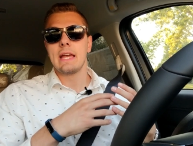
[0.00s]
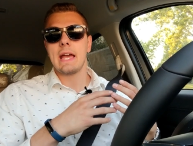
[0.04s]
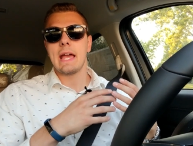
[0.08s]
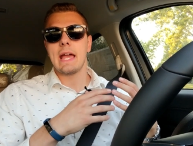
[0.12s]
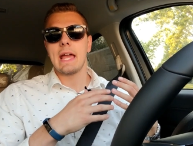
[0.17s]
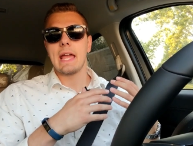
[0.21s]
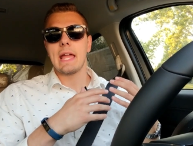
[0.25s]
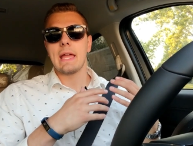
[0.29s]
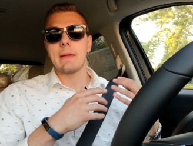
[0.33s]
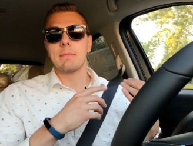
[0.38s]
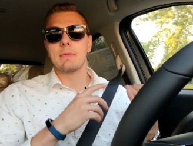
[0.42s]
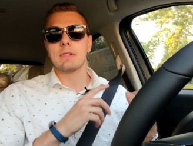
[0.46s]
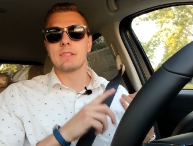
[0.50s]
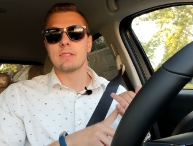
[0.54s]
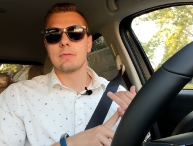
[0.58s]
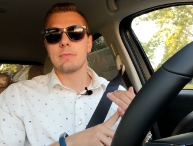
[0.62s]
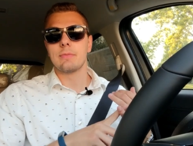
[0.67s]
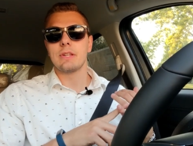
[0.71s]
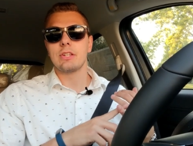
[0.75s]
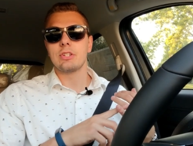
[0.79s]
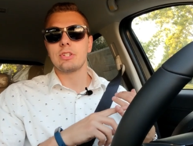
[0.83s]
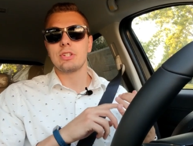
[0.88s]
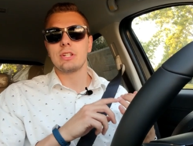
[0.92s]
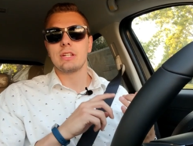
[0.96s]
a
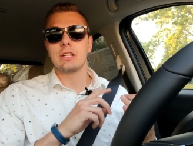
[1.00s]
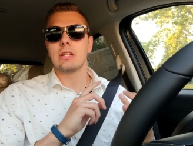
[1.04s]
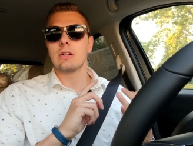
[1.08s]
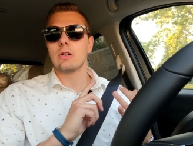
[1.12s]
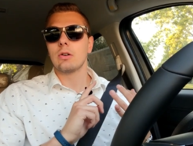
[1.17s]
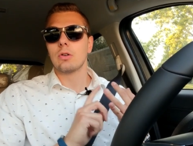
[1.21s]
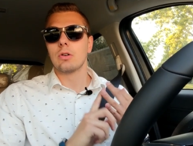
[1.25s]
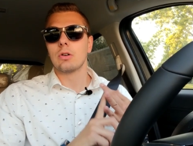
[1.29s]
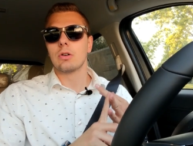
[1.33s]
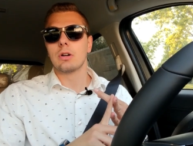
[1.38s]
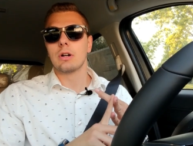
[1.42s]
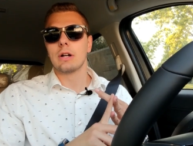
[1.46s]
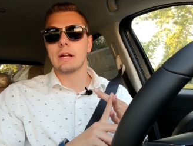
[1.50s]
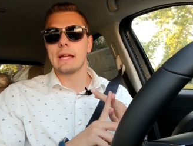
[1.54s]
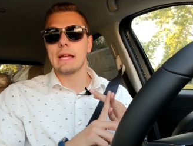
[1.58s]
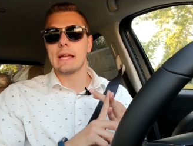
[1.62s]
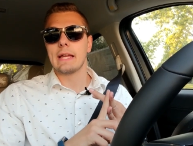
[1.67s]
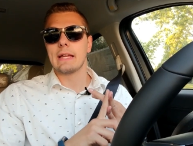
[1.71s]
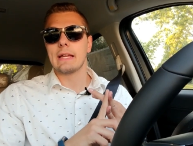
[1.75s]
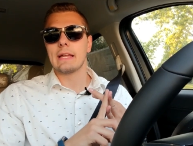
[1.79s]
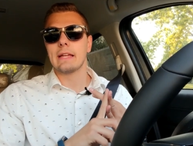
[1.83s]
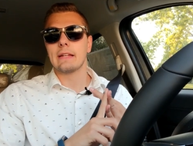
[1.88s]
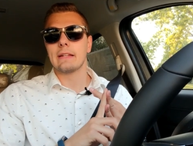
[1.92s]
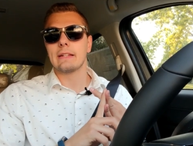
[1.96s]
Mitsubishi or
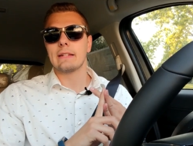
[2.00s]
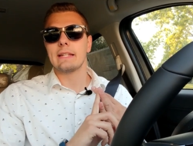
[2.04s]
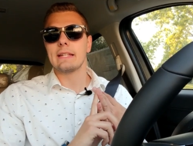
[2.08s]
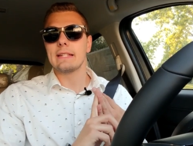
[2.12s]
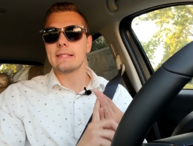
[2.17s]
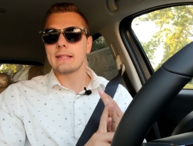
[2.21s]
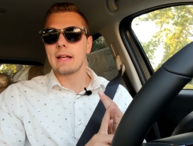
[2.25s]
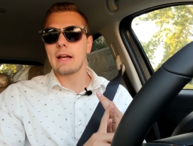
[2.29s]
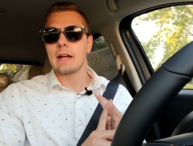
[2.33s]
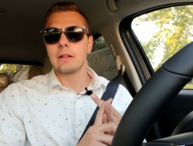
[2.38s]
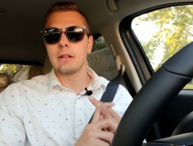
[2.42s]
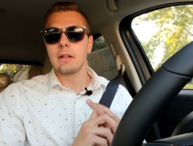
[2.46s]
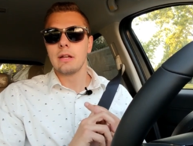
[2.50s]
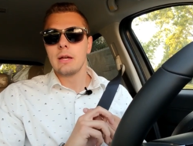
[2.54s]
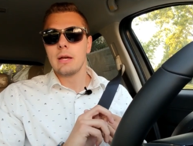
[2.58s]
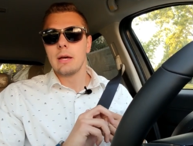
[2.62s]
a Nissan,